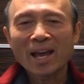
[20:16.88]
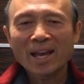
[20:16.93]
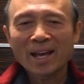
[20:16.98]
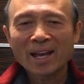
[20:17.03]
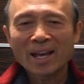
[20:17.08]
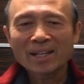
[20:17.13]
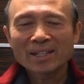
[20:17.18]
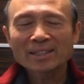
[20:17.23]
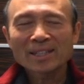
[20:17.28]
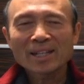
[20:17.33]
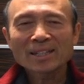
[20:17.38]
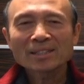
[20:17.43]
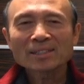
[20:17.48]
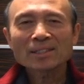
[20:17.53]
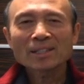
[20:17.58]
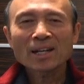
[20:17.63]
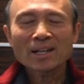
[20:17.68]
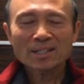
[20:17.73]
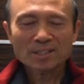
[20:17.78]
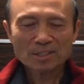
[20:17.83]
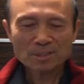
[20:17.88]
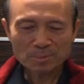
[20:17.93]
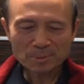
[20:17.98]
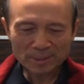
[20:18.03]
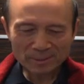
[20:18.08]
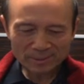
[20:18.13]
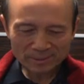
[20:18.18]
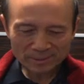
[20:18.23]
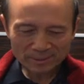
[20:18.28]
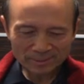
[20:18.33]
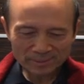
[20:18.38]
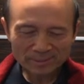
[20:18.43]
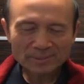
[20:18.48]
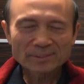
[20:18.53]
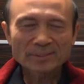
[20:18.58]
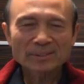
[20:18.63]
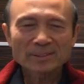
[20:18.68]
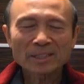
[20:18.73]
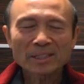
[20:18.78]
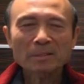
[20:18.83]
And then the husband
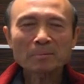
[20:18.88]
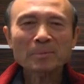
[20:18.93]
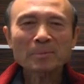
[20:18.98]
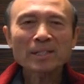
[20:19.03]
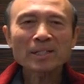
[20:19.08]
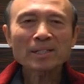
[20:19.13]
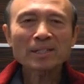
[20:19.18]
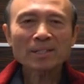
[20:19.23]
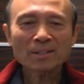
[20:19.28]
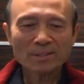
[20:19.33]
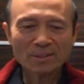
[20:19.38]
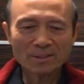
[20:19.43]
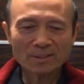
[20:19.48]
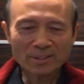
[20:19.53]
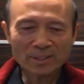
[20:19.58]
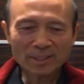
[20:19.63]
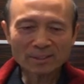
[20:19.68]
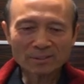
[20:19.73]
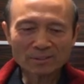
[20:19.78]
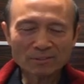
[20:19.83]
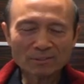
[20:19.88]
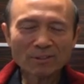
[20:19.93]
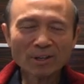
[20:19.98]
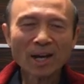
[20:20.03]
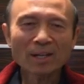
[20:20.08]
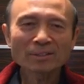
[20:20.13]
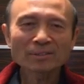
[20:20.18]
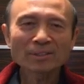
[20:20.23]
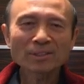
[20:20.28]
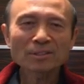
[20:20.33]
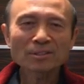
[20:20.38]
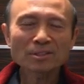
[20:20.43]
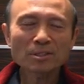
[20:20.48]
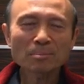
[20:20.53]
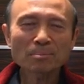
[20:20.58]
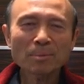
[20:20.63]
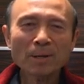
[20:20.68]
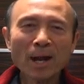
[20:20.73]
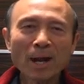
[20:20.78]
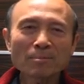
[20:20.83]
immediately think, wow, there is a
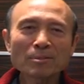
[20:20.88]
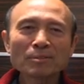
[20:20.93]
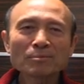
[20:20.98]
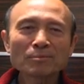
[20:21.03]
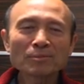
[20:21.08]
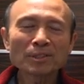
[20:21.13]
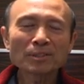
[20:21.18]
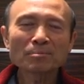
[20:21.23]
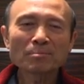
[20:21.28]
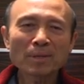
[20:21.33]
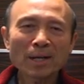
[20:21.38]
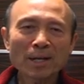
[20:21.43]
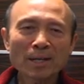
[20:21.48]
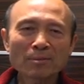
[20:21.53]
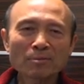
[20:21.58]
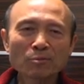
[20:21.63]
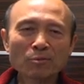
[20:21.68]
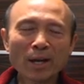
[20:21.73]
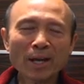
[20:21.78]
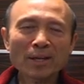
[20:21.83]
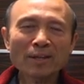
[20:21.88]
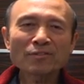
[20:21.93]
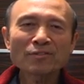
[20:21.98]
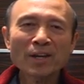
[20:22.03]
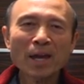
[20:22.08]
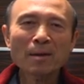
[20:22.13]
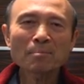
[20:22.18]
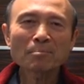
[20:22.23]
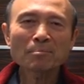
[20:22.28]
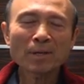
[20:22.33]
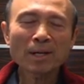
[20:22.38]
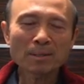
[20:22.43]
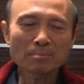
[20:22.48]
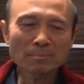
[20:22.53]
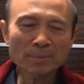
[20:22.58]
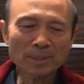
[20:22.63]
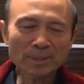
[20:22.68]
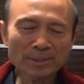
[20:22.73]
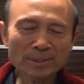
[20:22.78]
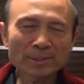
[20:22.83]
problem with my wife and my
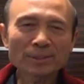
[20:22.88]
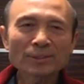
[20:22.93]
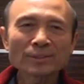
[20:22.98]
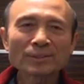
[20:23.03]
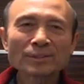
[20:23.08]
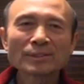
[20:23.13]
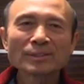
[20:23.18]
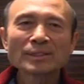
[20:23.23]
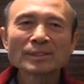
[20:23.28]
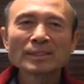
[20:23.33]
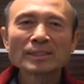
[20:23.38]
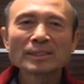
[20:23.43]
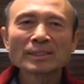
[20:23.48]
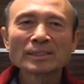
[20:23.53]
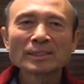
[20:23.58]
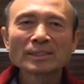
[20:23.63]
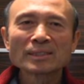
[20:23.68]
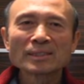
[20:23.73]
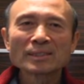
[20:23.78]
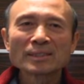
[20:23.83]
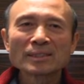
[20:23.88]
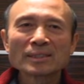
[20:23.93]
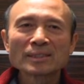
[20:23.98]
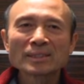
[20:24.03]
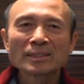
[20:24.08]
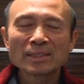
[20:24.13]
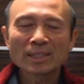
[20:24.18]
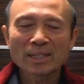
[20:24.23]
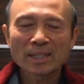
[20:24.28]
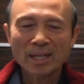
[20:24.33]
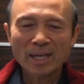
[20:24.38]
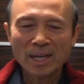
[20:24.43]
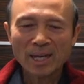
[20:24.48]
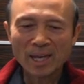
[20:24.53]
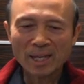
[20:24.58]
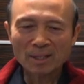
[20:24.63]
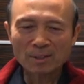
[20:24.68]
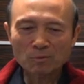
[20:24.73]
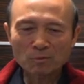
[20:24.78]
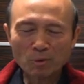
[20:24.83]
mother.
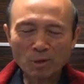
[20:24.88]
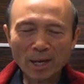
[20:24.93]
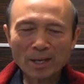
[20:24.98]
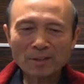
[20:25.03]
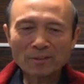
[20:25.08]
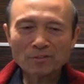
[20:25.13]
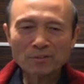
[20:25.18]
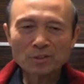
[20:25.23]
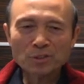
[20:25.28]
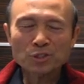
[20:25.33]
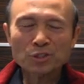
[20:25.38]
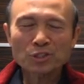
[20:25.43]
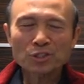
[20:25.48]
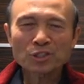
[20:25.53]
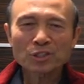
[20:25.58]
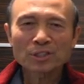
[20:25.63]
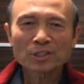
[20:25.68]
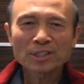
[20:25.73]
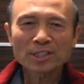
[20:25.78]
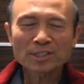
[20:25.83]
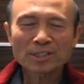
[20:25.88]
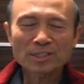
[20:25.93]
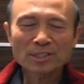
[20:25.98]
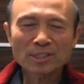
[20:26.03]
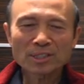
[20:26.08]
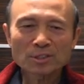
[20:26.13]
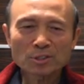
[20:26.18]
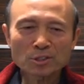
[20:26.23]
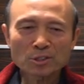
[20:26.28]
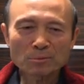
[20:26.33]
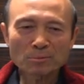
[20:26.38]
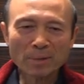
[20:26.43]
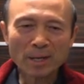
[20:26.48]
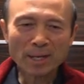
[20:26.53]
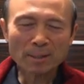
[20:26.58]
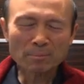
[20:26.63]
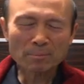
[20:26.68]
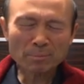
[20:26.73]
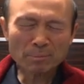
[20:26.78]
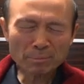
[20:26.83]
And wife, you should listen to
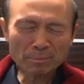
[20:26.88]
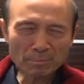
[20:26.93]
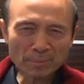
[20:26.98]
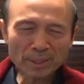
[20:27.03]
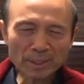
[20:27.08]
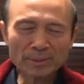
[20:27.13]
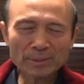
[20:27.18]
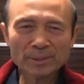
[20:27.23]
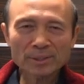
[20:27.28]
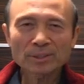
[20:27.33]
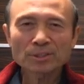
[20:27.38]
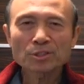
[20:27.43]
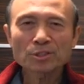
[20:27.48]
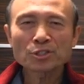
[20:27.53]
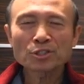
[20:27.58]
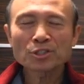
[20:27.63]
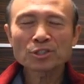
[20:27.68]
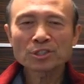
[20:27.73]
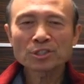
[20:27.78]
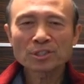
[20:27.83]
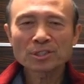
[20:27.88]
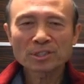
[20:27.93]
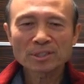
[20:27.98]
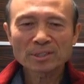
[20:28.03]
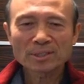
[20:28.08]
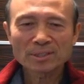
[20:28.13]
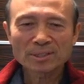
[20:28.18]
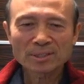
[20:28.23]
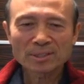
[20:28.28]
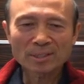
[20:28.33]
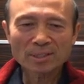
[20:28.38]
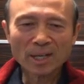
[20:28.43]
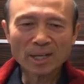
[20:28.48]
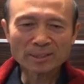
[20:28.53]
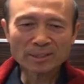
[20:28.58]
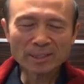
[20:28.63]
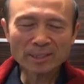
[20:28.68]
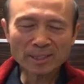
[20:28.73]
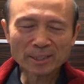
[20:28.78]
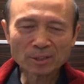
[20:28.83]
my mother. You should
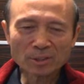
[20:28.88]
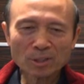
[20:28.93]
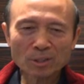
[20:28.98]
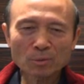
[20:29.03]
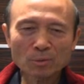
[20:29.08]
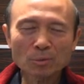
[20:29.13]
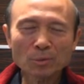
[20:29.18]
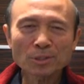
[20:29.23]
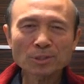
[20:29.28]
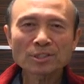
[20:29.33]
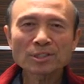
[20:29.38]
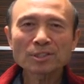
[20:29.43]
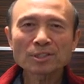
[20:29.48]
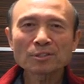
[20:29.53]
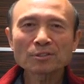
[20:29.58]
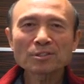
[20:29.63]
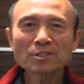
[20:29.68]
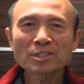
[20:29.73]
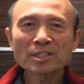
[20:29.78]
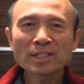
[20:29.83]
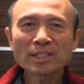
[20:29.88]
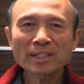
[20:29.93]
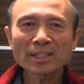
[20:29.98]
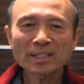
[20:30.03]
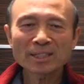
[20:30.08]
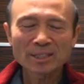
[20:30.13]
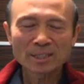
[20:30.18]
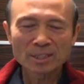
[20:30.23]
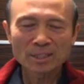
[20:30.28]
not take her words seriously.